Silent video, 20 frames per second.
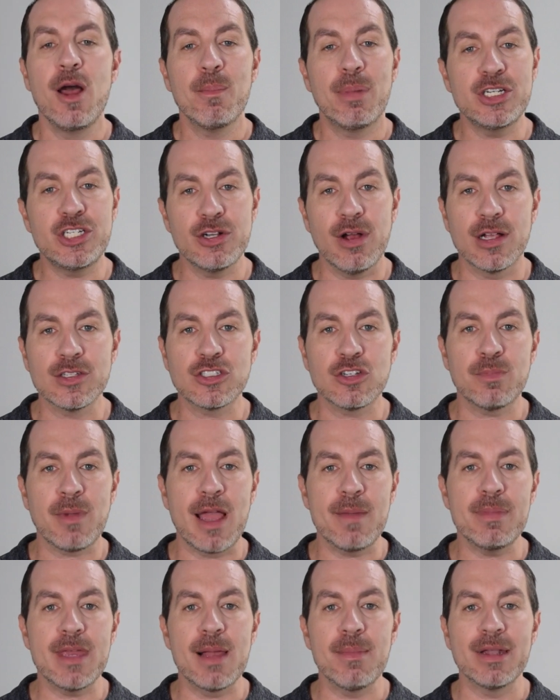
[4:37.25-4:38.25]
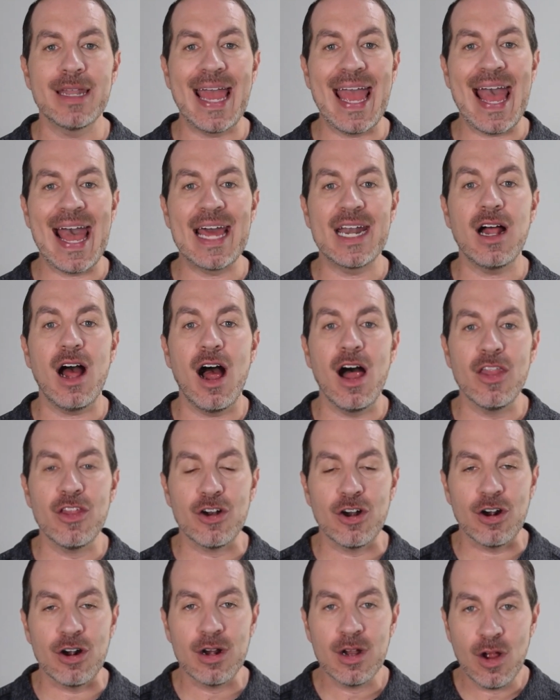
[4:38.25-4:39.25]
but you also might be able to add
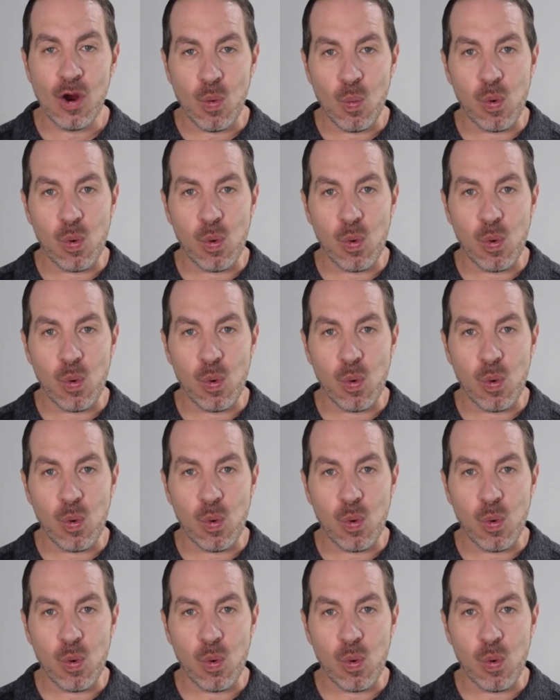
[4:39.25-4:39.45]
other